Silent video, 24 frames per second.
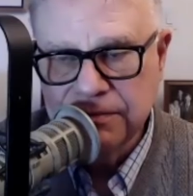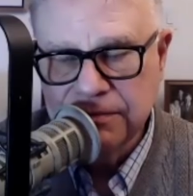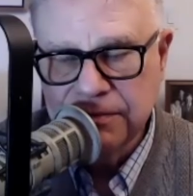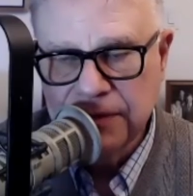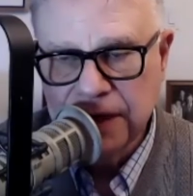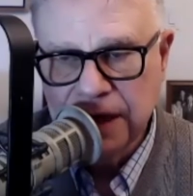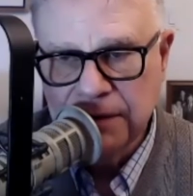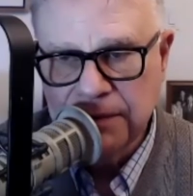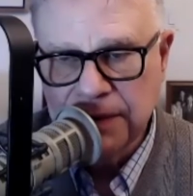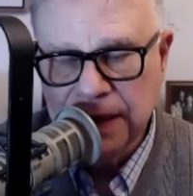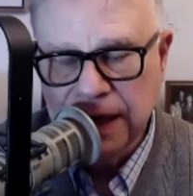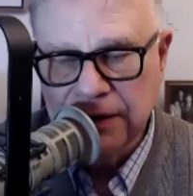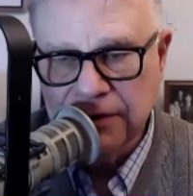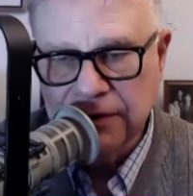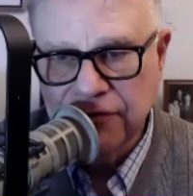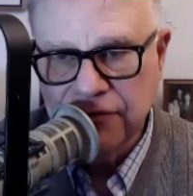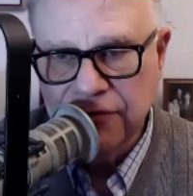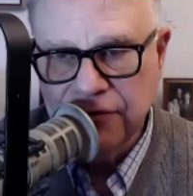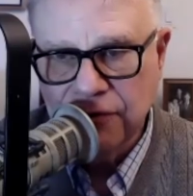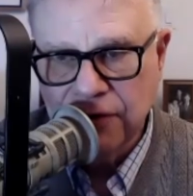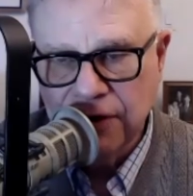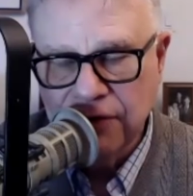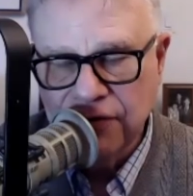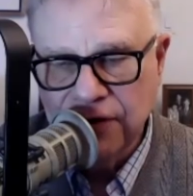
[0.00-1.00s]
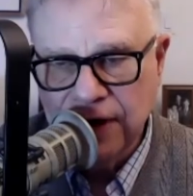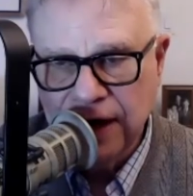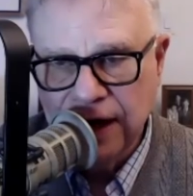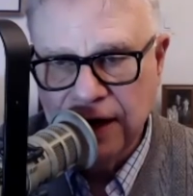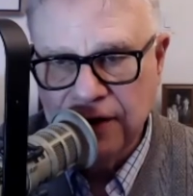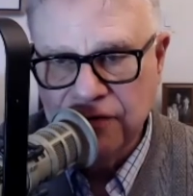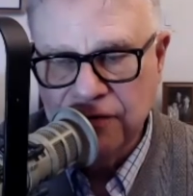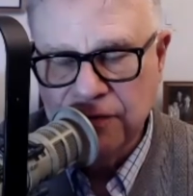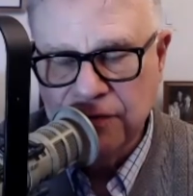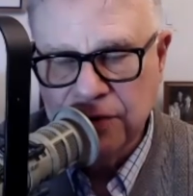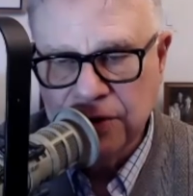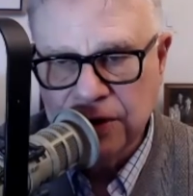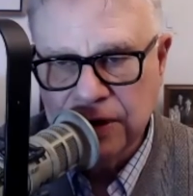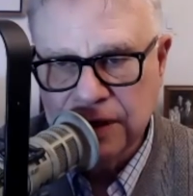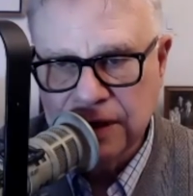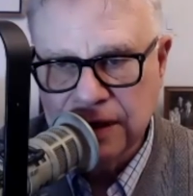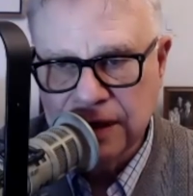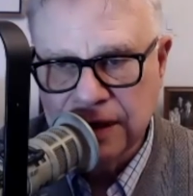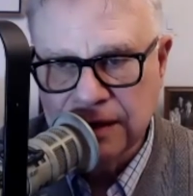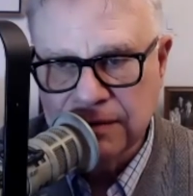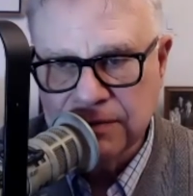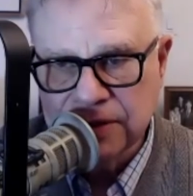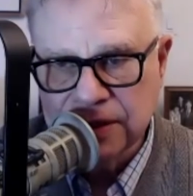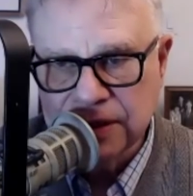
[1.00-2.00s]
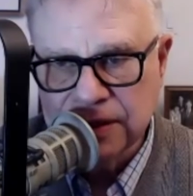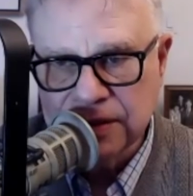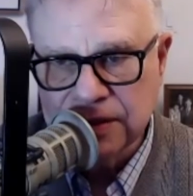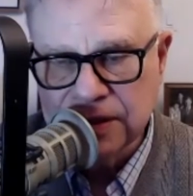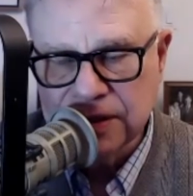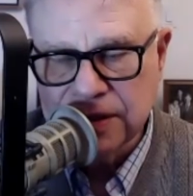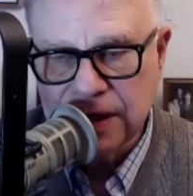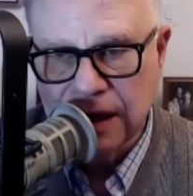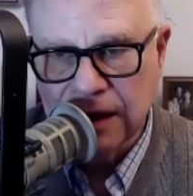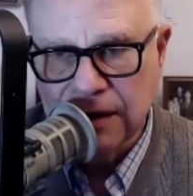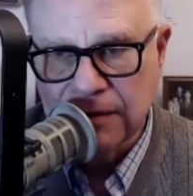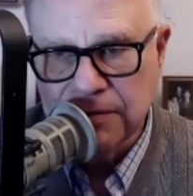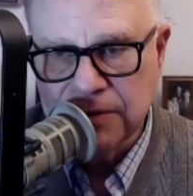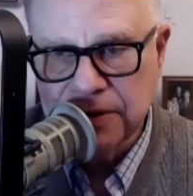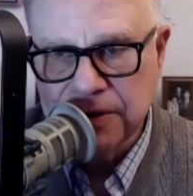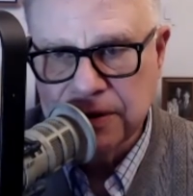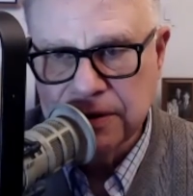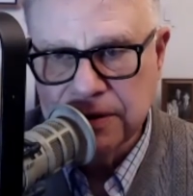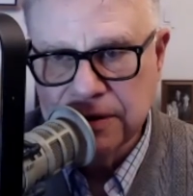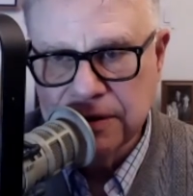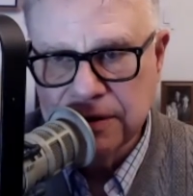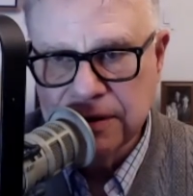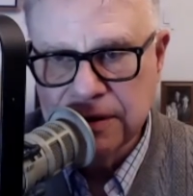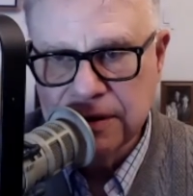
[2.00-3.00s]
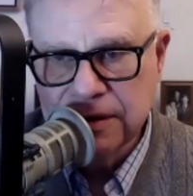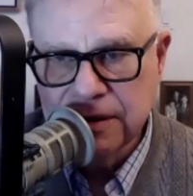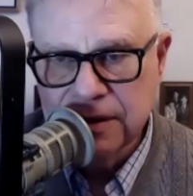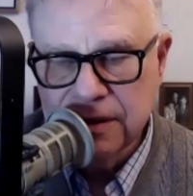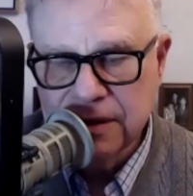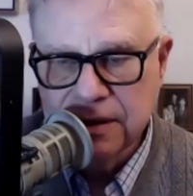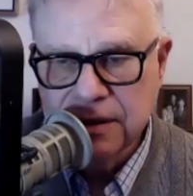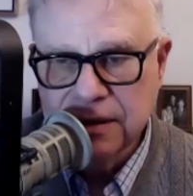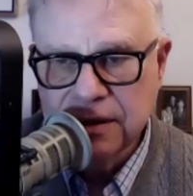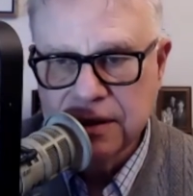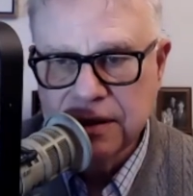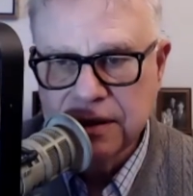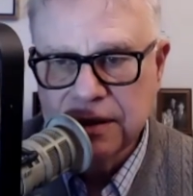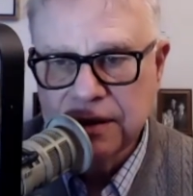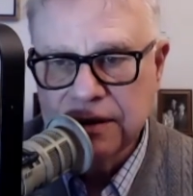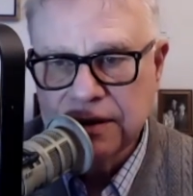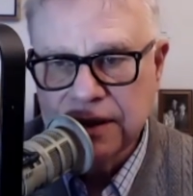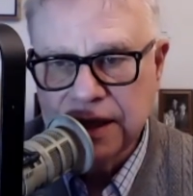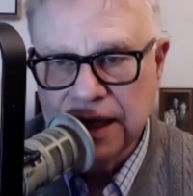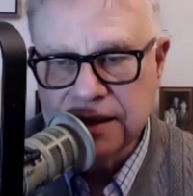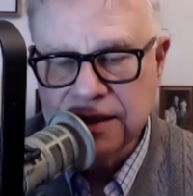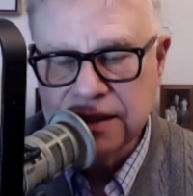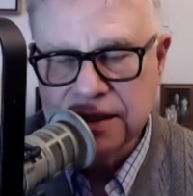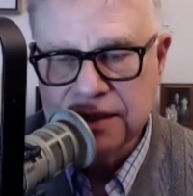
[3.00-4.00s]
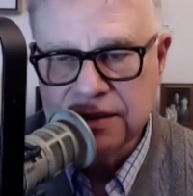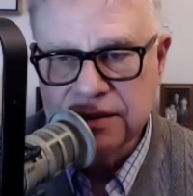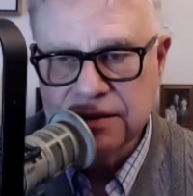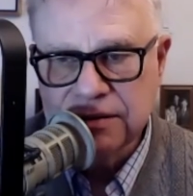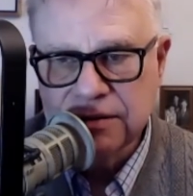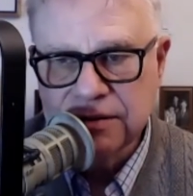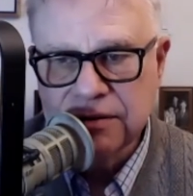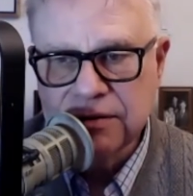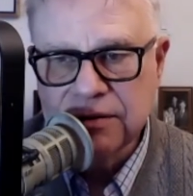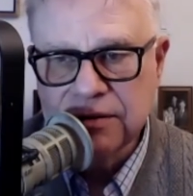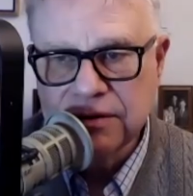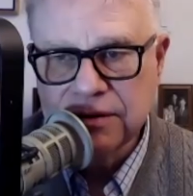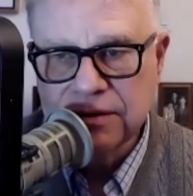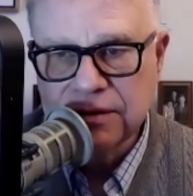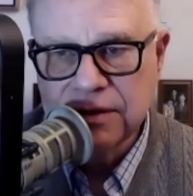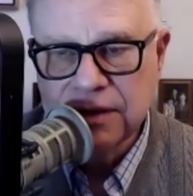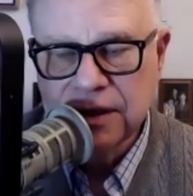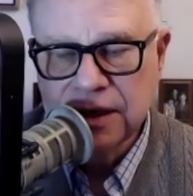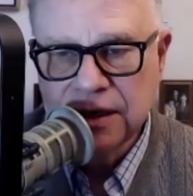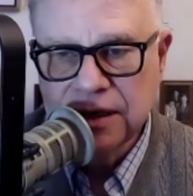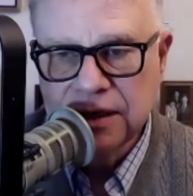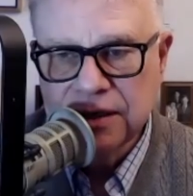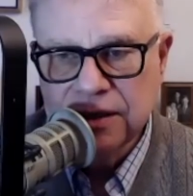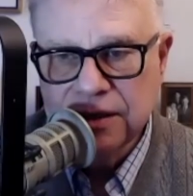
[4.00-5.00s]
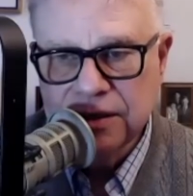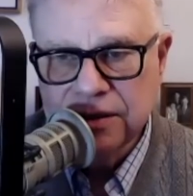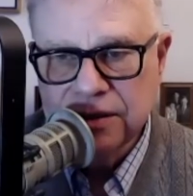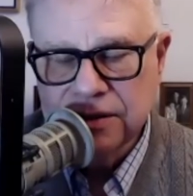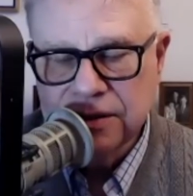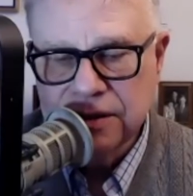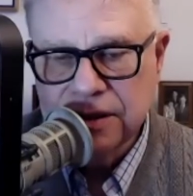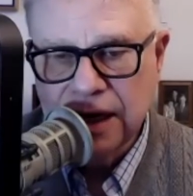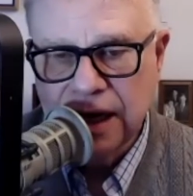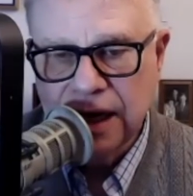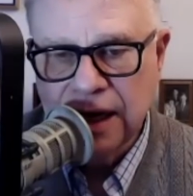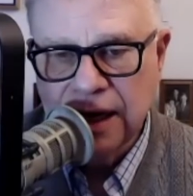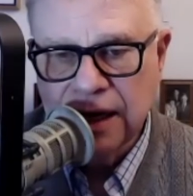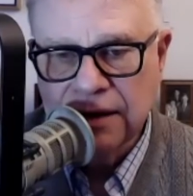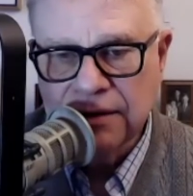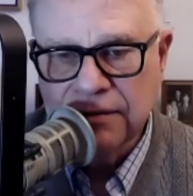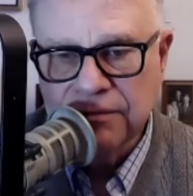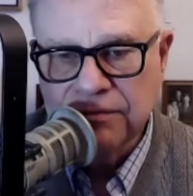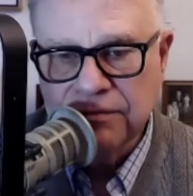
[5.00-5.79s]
about 4 or 5 more times and stopped. My